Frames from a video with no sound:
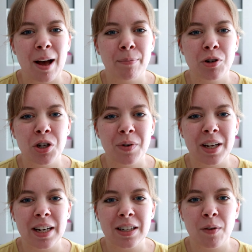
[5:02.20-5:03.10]
am
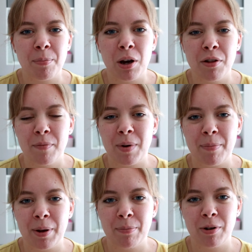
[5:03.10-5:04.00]
doing is for both of my
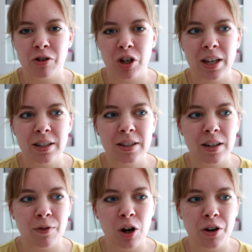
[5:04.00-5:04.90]
big projects,
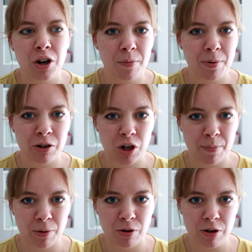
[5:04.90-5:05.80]
I've got a new
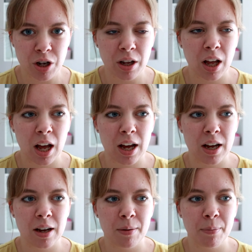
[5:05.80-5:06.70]
project board.
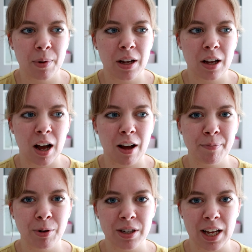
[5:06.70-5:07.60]

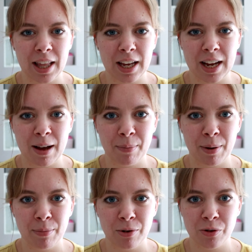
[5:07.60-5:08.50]
I've put together a
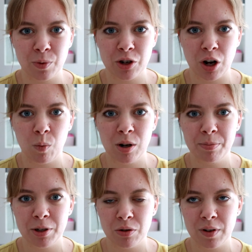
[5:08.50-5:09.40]
Kanban board, which I will
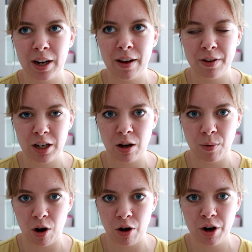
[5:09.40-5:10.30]
be doing a
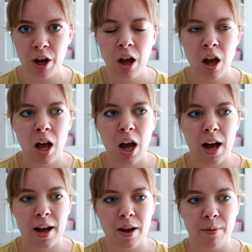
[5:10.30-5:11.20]
video on,
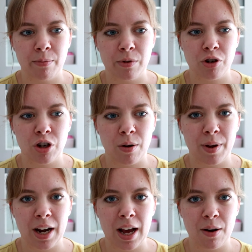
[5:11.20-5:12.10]

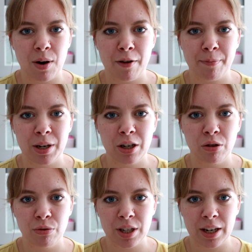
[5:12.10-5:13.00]
showing how I've been
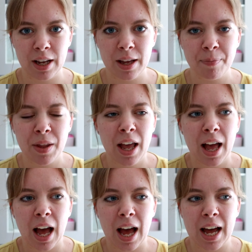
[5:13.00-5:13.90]
using it.
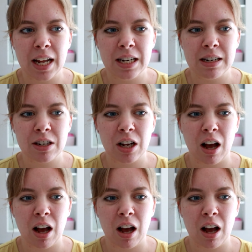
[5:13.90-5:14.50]
And